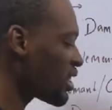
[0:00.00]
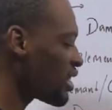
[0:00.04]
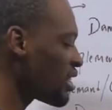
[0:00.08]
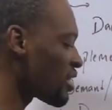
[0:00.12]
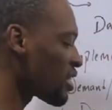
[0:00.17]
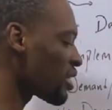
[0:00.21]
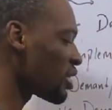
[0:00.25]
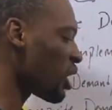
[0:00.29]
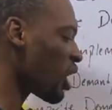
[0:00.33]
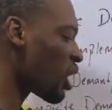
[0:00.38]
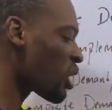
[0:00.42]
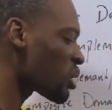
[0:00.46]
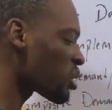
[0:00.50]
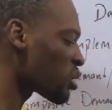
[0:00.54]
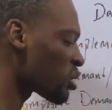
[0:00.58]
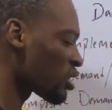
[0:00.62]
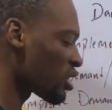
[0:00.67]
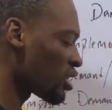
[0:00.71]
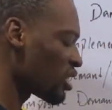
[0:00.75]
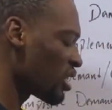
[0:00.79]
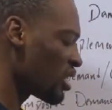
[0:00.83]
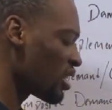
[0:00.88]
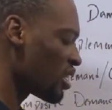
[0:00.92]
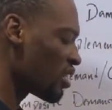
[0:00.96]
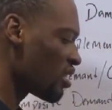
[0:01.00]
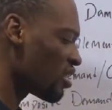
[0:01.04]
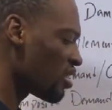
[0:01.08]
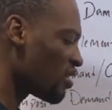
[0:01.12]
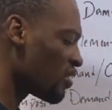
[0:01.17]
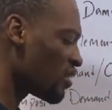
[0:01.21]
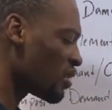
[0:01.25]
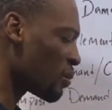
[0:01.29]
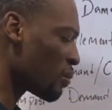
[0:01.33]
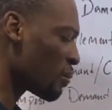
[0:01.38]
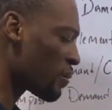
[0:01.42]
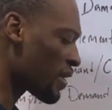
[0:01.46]
a reduction in
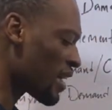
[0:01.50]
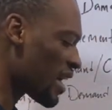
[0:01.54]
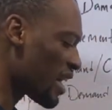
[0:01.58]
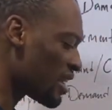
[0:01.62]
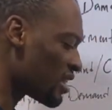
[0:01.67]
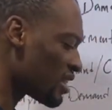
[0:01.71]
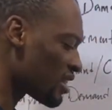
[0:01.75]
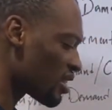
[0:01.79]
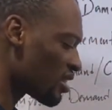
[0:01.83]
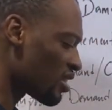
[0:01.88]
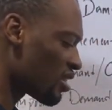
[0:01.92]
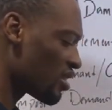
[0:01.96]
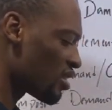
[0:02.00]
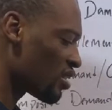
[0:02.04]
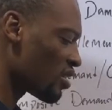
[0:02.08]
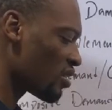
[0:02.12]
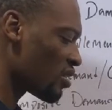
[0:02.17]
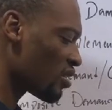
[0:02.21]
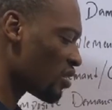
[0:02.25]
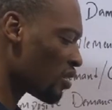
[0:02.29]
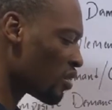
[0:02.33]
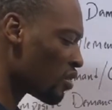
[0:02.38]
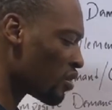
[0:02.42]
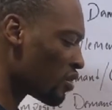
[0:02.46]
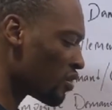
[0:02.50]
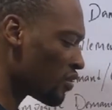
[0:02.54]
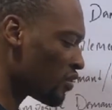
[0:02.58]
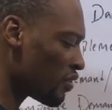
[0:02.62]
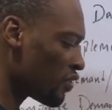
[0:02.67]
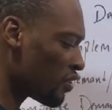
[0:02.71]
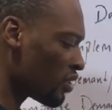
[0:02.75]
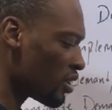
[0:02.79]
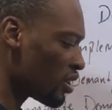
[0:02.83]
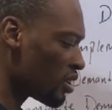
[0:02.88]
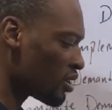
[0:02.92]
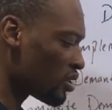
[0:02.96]
the price of
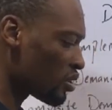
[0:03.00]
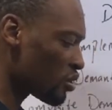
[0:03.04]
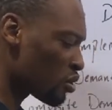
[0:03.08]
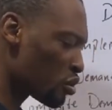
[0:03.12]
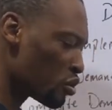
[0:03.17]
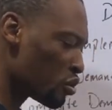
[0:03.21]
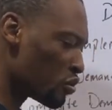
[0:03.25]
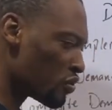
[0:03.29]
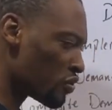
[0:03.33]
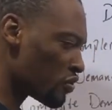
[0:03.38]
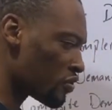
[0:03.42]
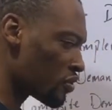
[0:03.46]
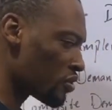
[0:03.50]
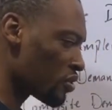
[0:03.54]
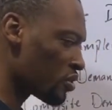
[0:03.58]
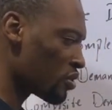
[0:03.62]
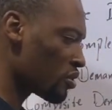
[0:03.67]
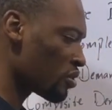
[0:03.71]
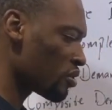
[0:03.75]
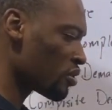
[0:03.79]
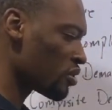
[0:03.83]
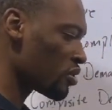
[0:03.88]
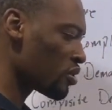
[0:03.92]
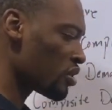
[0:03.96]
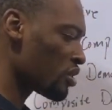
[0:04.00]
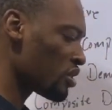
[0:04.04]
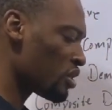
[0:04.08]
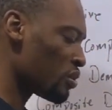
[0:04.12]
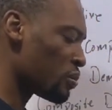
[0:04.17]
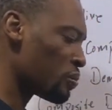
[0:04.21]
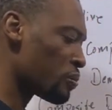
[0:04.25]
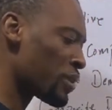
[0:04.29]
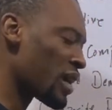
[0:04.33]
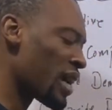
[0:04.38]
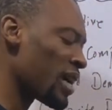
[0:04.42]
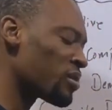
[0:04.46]
stove. The
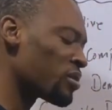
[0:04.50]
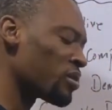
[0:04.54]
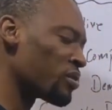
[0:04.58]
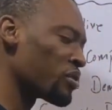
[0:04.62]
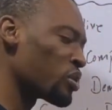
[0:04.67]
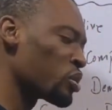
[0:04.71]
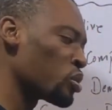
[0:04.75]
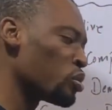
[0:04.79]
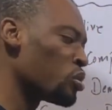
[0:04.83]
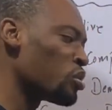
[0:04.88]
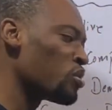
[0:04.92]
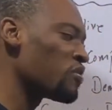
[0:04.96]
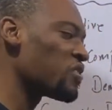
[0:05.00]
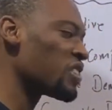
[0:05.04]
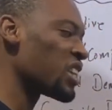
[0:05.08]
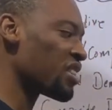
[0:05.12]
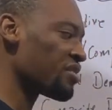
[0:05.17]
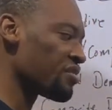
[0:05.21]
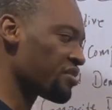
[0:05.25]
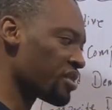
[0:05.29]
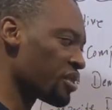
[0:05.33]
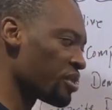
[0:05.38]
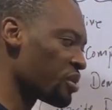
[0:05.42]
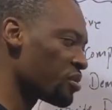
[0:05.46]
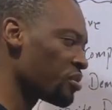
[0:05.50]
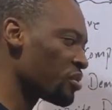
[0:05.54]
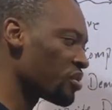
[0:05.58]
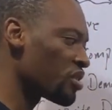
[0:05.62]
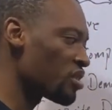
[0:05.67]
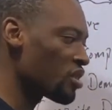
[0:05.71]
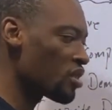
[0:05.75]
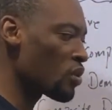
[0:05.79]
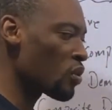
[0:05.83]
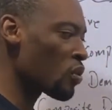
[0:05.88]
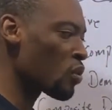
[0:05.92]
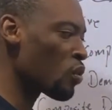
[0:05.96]
price of stove has reduced.
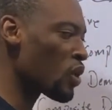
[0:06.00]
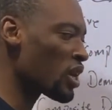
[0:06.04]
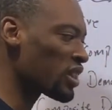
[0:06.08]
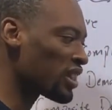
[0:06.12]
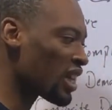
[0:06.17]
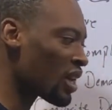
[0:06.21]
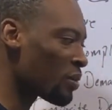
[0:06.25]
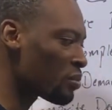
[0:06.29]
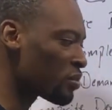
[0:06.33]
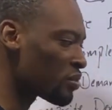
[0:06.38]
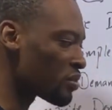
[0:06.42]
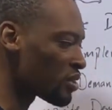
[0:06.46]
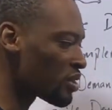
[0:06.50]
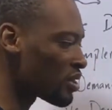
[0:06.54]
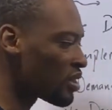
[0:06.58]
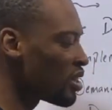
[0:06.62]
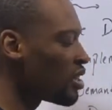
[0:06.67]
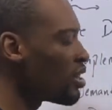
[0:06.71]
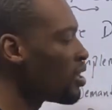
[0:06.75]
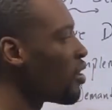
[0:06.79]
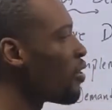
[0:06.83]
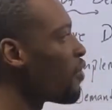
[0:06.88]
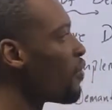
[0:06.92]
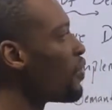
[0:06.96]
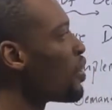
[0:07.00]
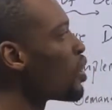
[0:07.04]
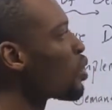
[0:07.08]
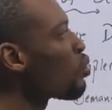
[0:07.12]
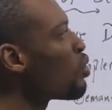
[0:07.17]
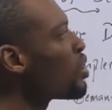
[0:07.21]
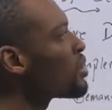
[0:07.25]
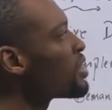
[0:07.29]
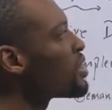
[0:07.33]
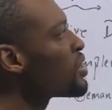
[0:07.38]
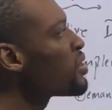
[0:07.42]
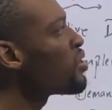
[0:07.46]
What happens? The
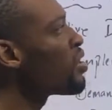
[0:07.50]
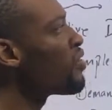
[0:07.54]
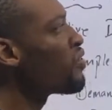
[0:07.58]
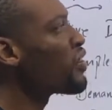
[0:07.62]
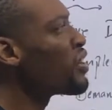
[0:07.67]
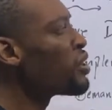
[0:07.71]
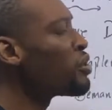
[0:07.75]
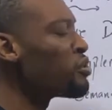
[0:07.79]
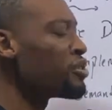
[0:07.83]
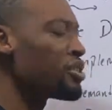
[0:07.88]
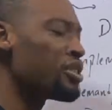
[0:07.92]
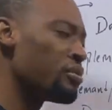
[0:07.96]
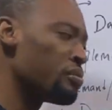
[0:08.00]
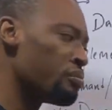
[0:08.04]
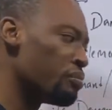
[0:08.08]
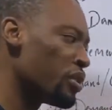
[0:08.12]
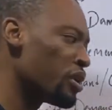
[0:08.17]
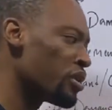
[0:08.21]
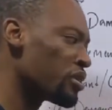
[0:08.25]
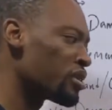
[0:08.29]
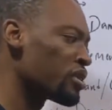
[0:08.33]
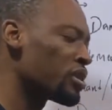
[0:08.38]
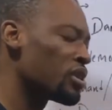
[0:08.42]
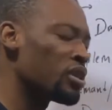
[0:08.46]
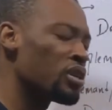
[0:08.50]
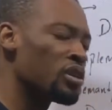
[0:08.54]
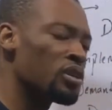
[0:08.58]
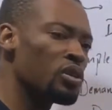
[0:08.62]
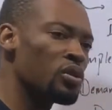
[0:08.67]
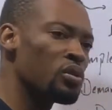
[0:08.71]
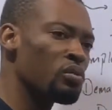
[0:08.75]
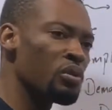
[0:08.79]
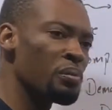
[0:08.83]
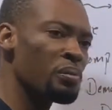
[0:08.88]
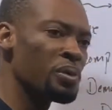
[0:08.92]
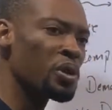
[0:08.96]
quantity of kerosene bought
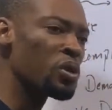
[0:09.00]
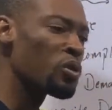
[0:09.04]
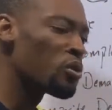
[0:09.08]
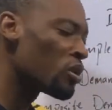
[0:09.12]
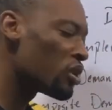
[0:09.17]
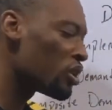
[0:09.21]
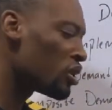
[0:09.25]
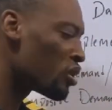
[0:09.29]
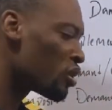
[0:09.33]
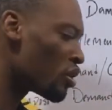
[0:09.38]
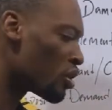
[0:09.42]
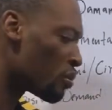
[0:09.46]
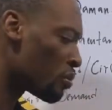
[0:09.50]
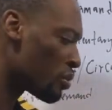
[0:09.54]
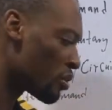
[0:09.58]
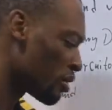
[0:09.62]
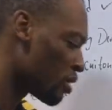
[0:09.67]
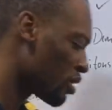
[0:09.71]
will be going up.